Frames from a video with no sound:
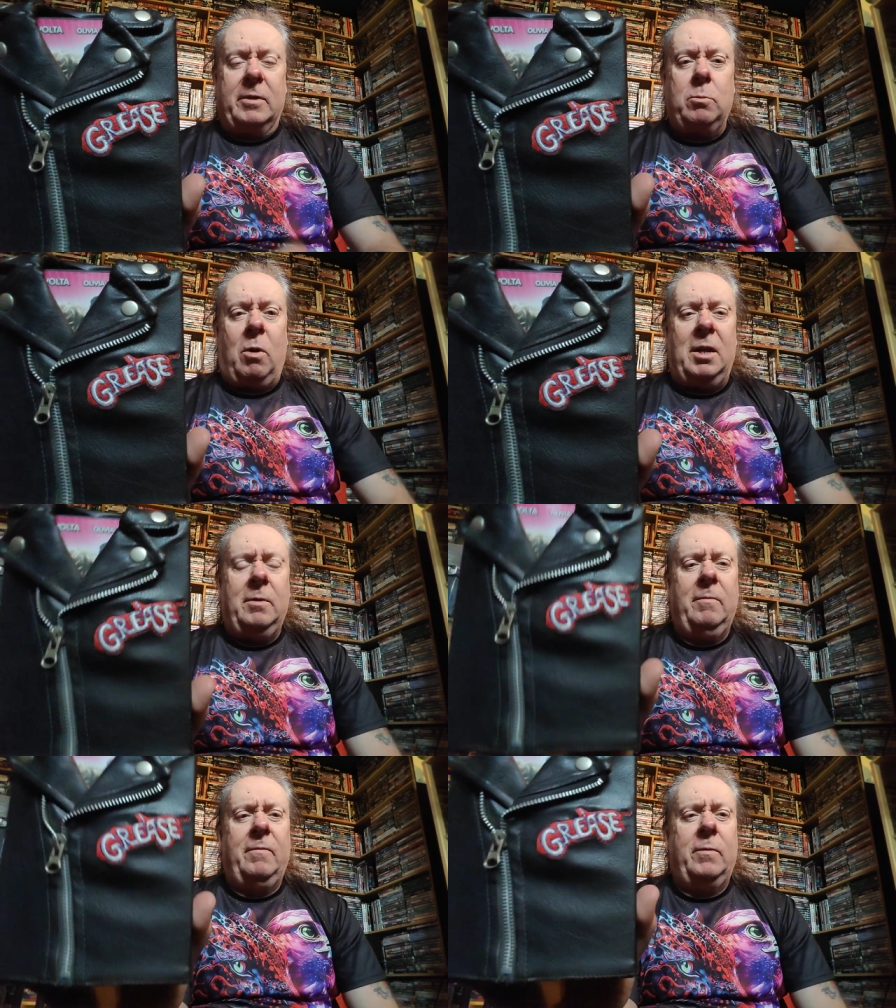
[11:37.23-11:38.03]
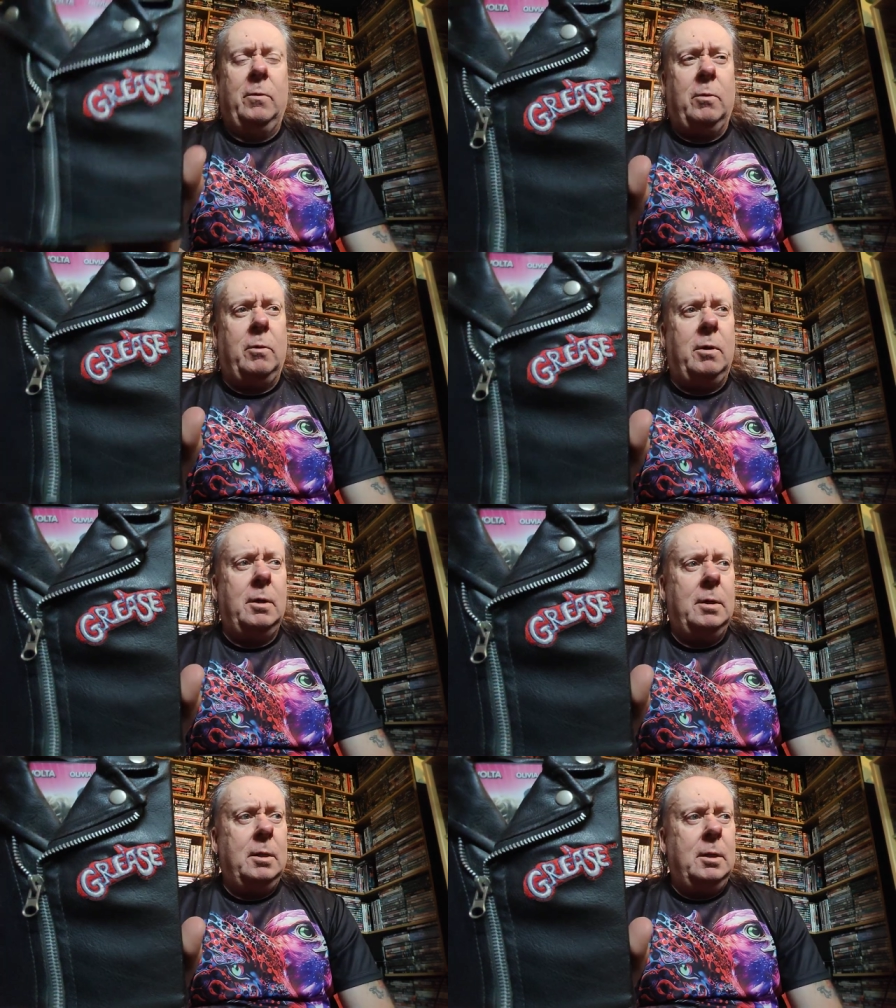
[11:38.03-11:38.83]
There's one for
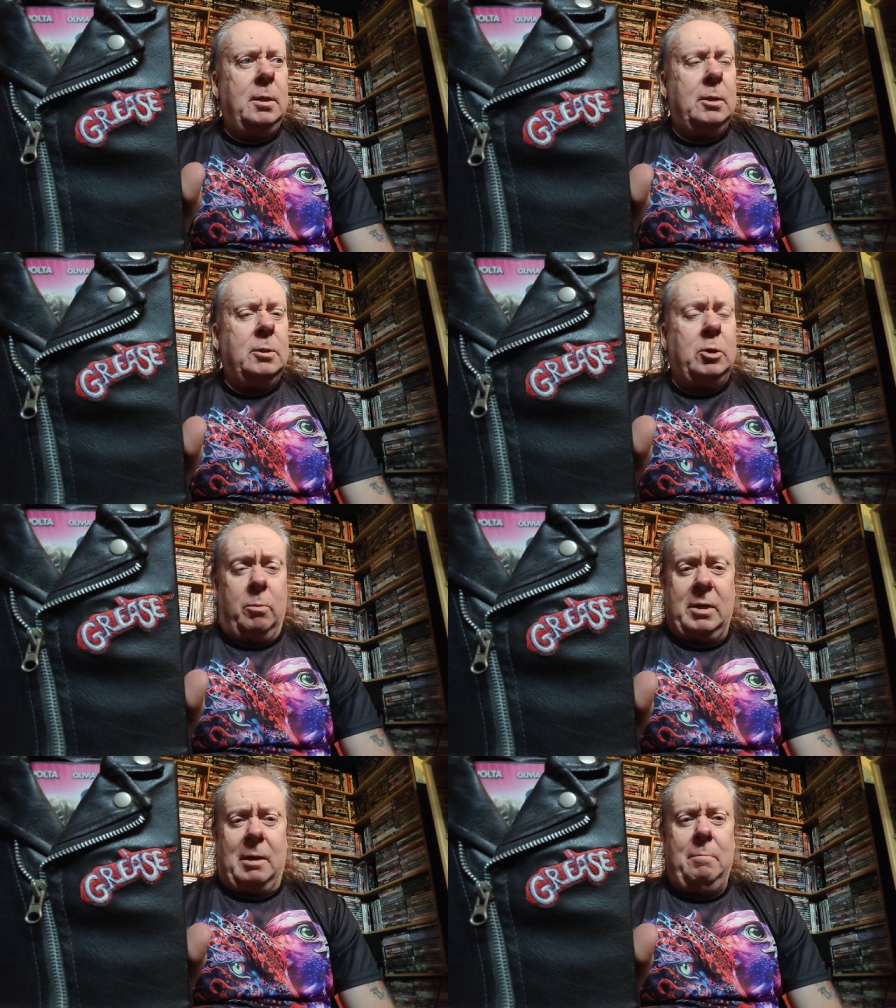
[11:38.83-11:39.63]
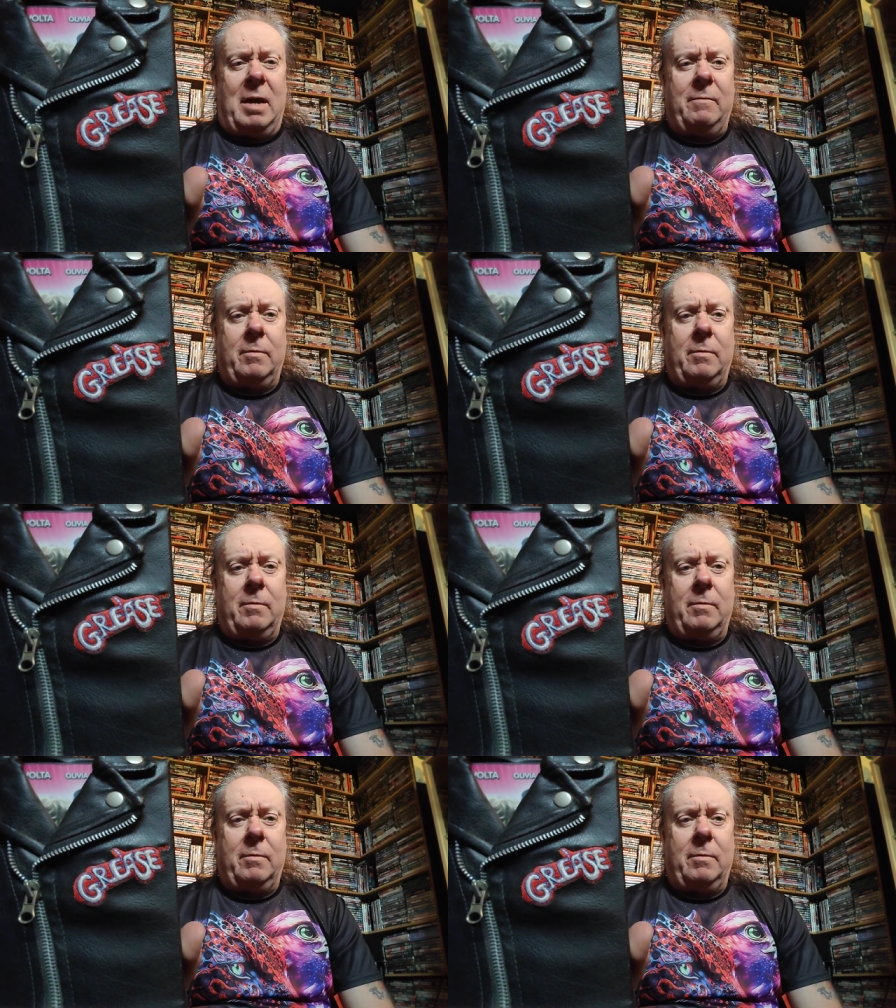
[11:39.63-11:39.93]
Top Gun